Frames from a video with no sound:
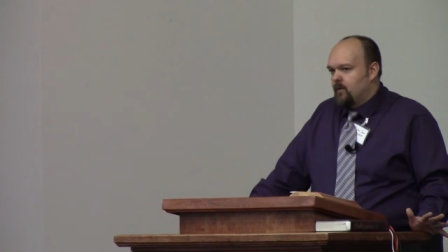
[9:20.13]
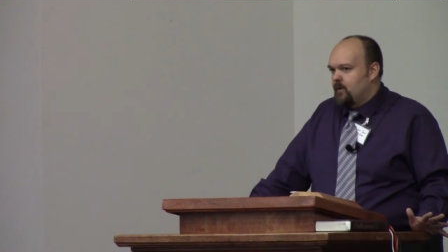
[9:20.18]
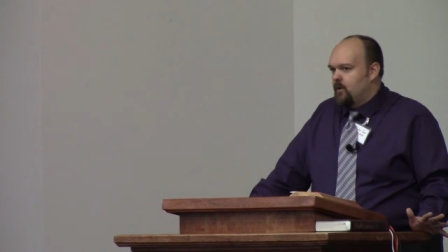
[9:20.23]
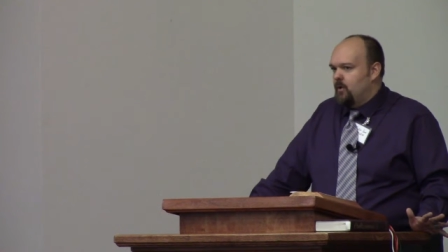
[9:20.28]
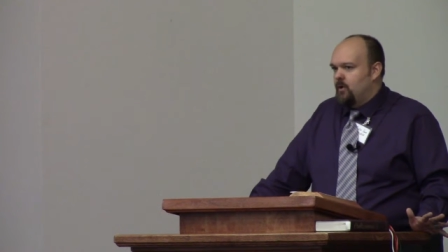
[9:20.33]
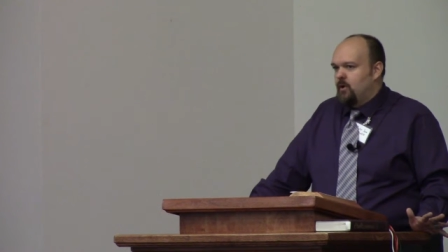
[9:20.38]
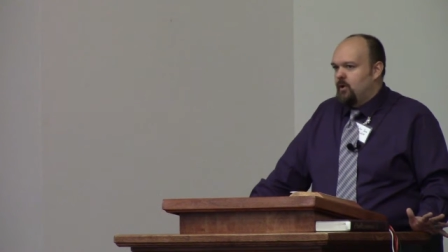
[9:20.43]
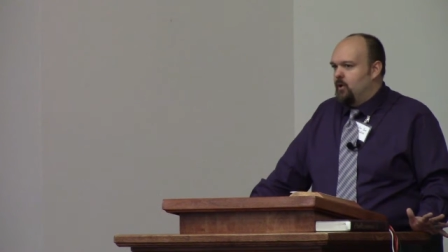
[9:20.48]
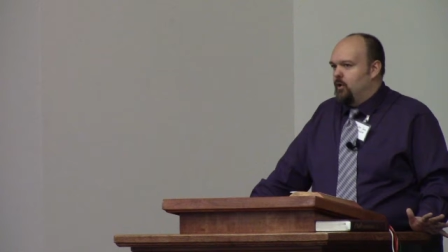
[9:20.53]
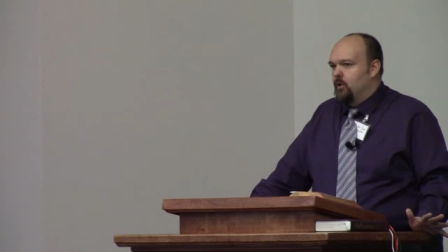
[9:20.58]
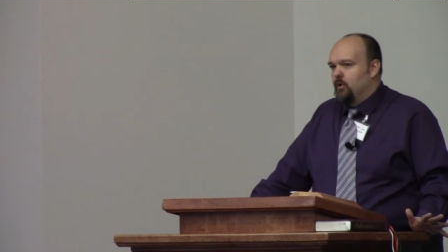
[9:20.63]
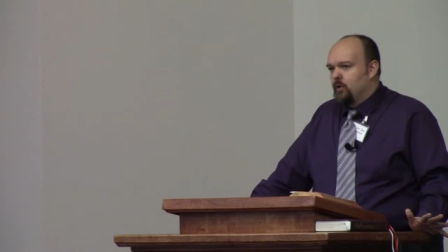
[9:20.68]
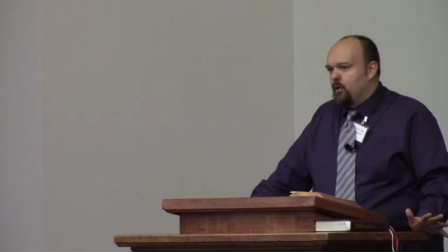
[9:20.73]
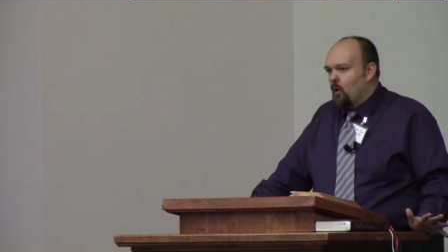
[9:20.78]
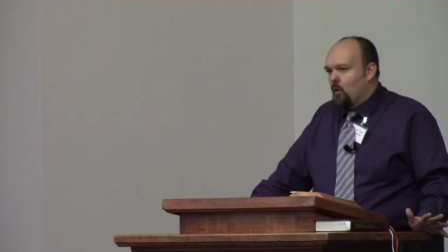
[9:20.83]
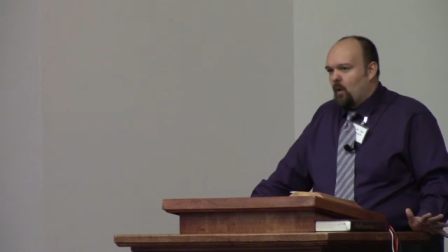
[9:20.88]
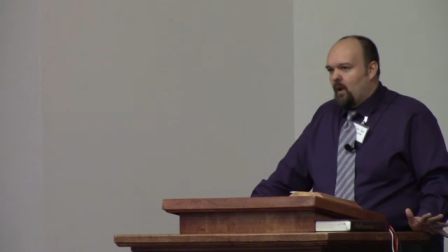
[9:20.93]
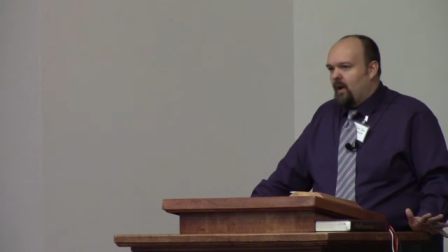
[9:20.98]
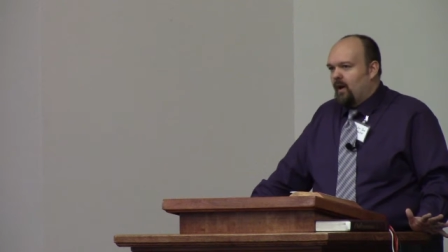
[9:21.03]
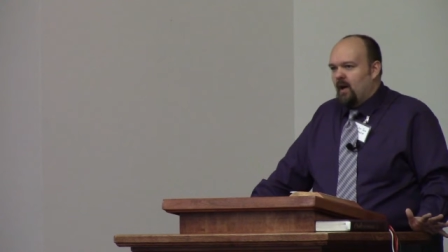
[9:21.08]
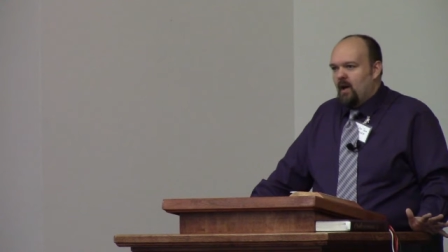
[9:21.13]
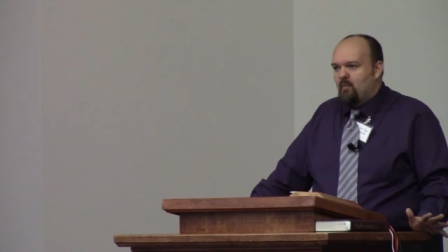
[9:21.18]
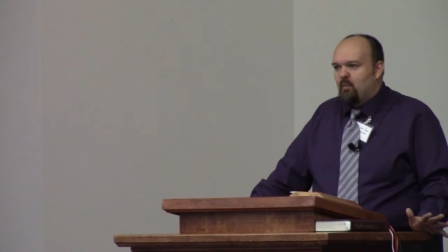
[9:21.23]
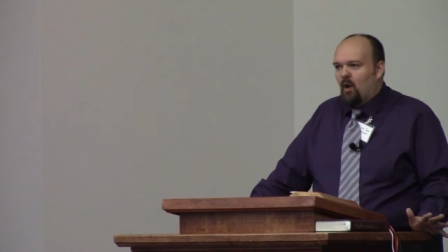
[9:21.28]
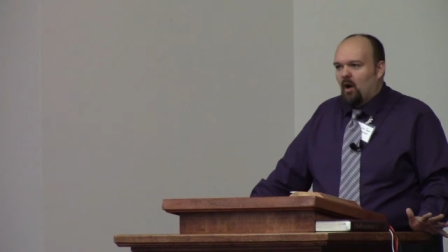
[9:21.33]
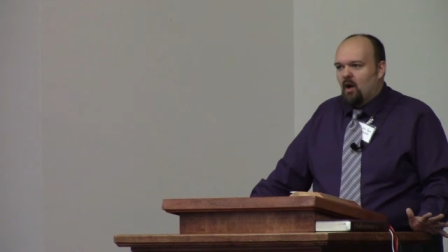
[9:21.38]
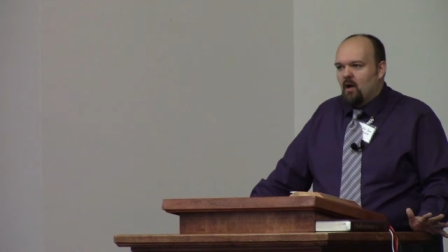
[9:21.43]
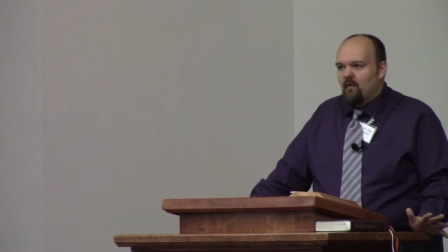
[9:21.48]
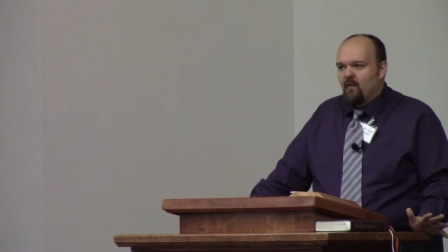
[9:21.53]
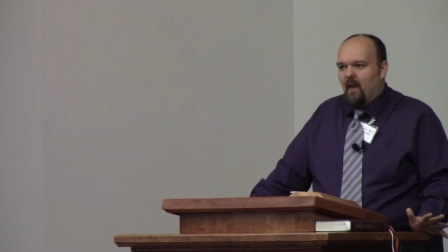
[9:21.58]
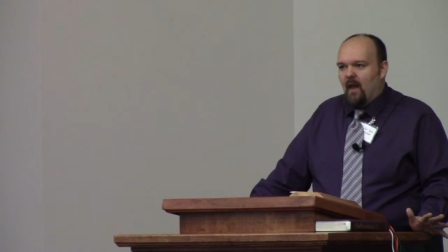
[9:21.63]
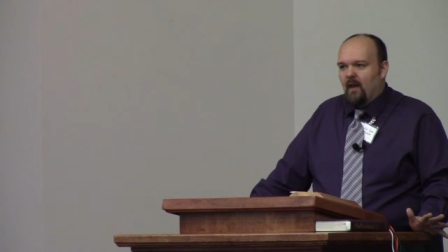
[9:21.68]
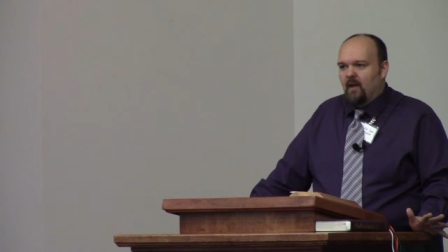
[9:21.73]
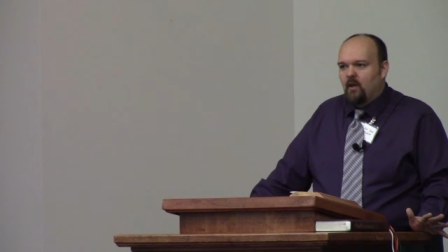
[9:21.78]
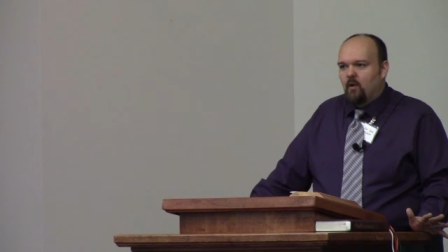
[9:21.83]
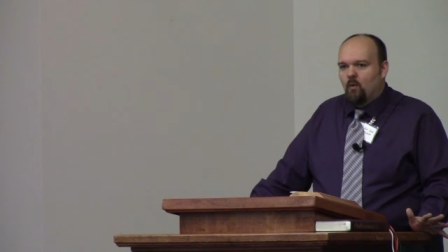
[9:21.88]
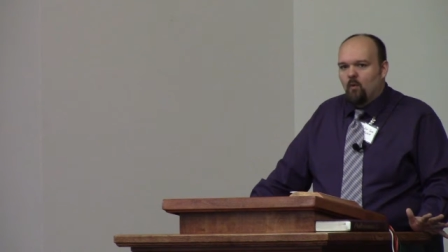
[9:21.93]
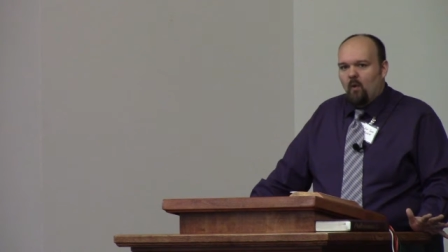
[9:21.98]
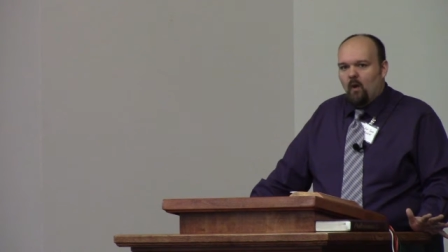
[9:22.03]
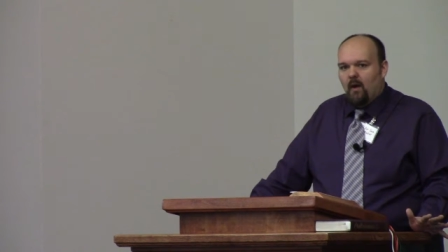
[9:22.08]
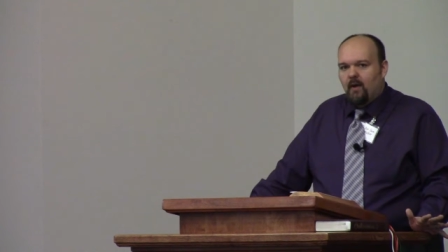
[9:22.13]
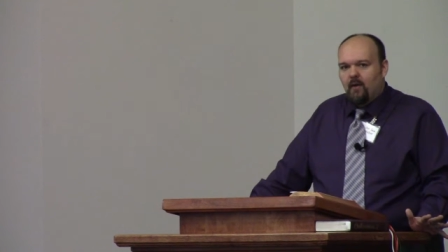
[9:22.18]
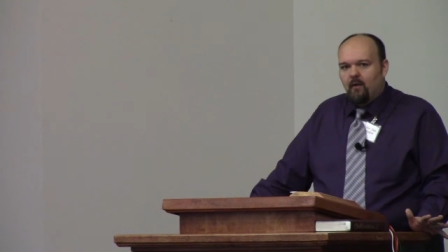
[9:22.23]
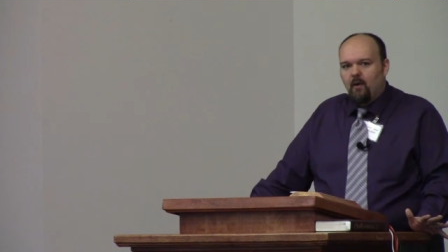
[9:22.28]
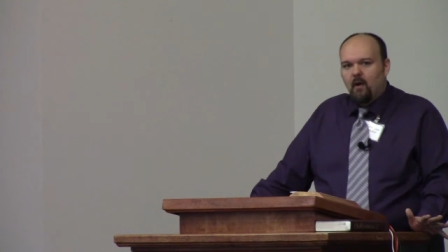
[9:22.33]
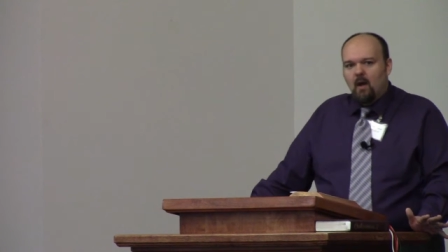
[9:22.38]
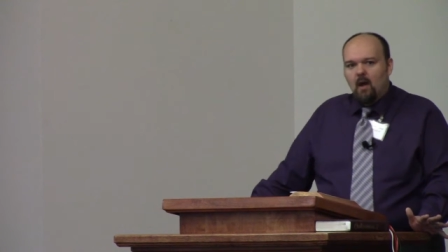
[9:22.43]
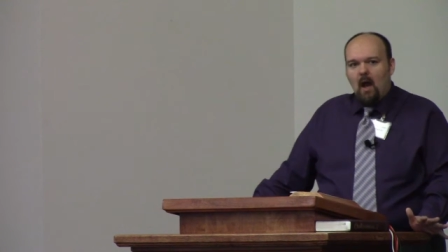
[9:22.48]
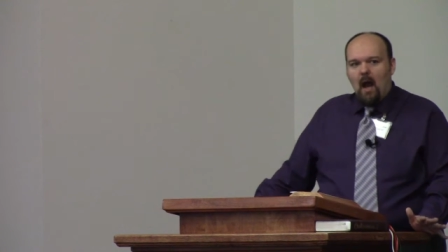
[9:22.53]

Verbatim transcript: you don't want any part of that. You want to